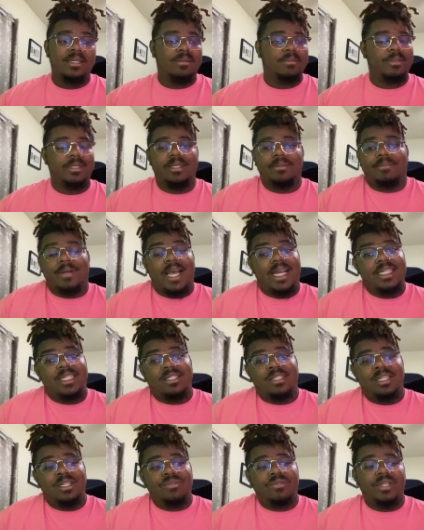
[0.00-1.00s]
but I
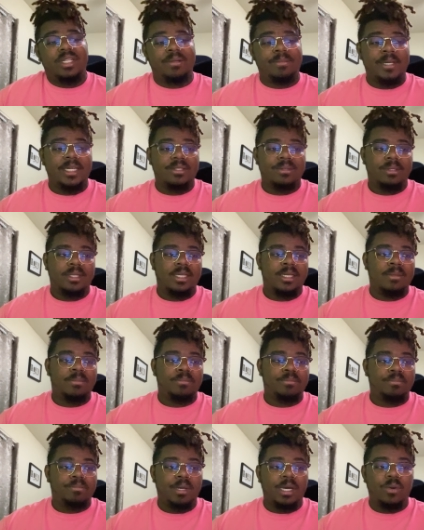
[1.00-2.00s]
just didn't really mess with
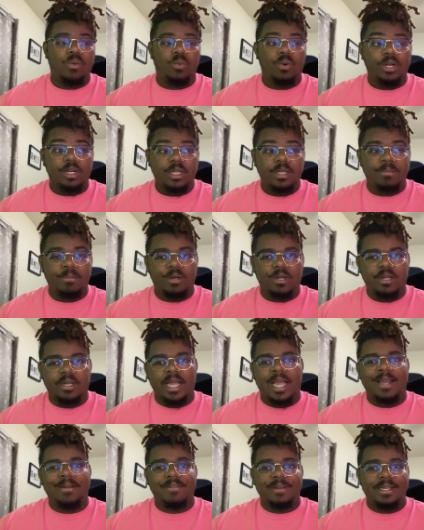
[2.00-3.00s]
him. But Work Mark,
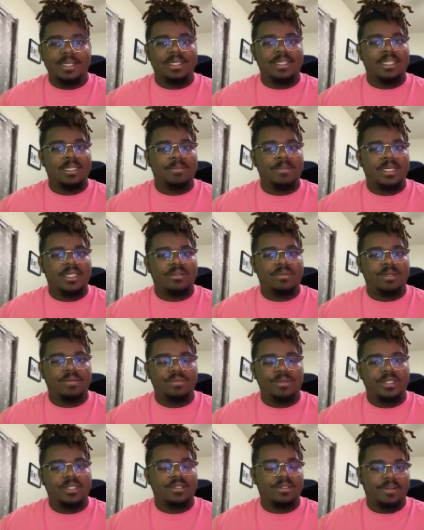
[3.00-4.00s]
I really did mess with,
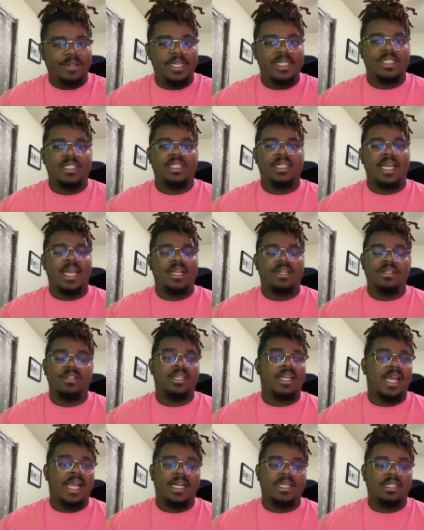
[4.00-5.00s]
which is crazy.
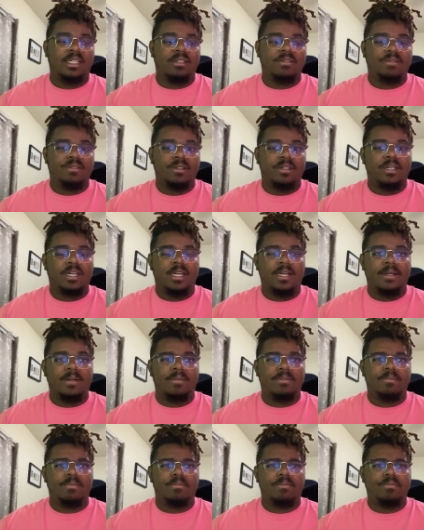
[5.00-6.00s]
Good acting for
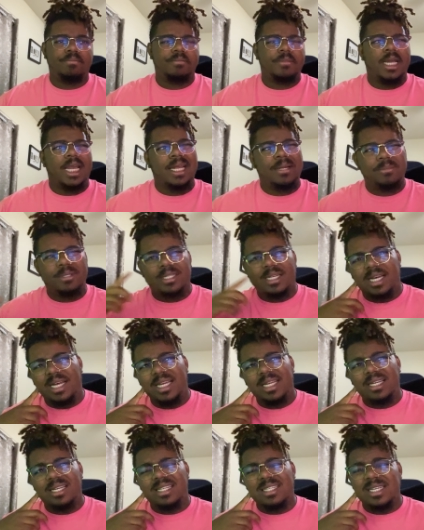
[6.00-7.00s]
um, Adam
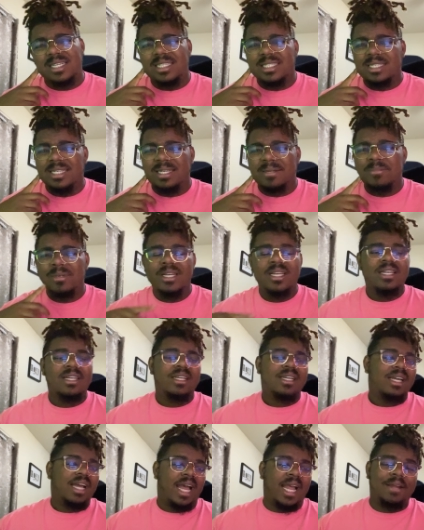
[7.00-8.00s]
Scott. Is that his name?
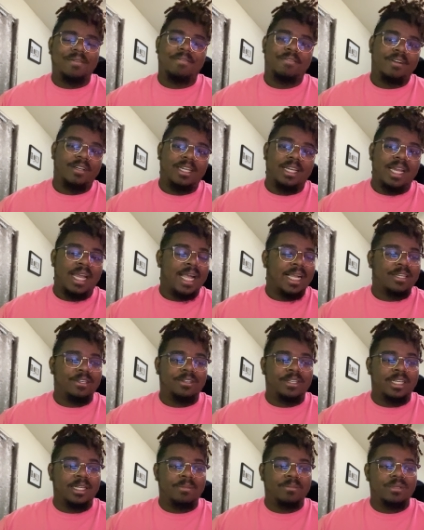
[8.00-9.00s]
I forget actor
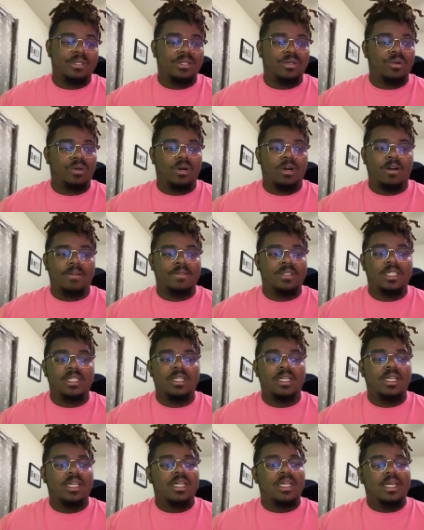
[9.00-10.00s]
names so often.
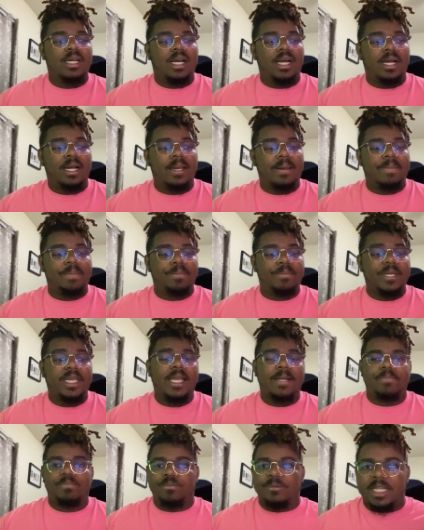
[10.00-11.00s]
Um, but
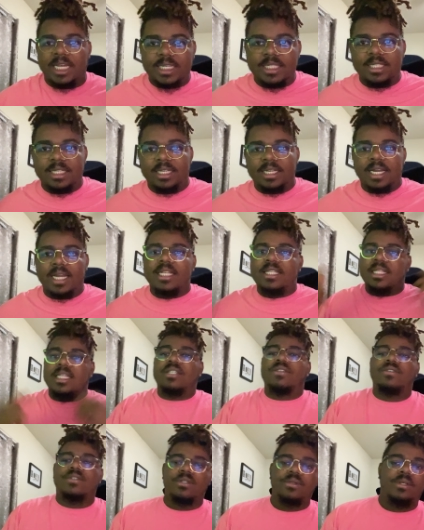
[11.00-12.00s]
yeah, that's it, guys.
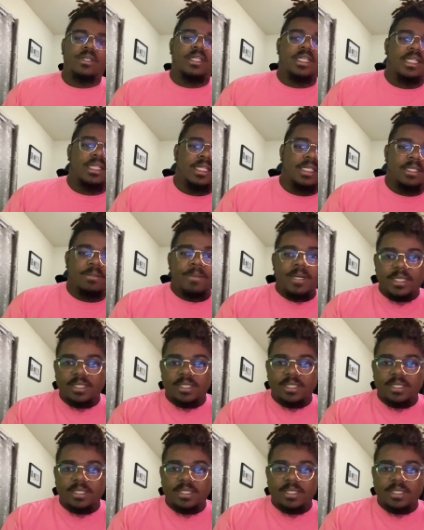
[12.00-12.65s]
Thanks for tuning in. This is my